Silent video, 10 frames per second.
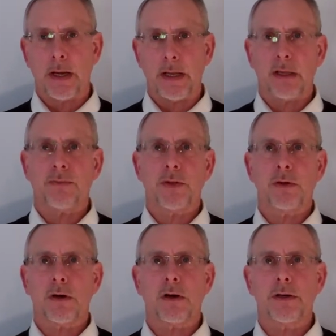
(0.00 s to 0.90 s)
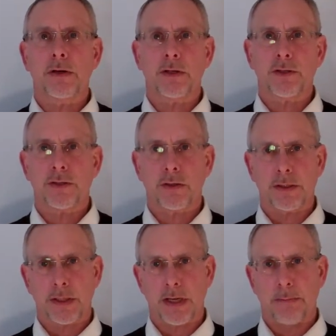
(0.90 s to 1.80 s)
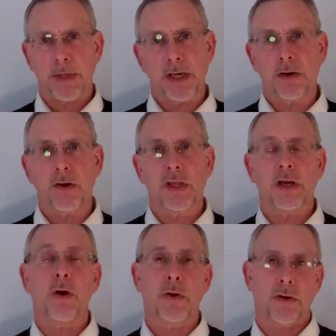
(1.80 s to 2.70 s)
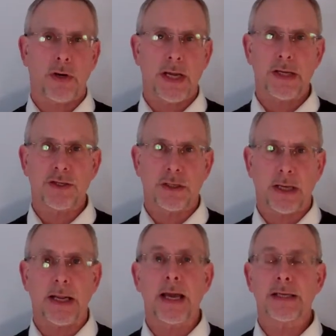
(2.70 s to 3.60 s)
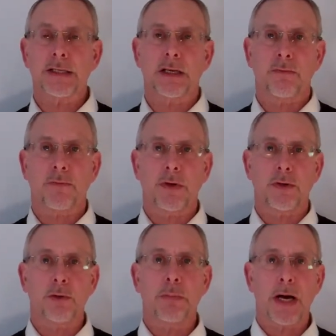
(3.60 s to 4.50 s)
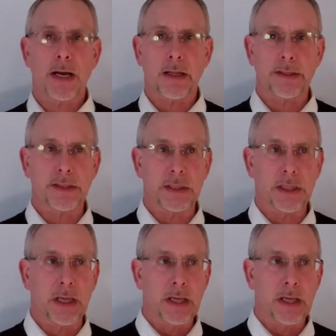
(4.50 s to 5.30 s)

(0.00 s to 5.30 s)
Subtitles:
If you call your insurance company or your agent and ask them for a new policy,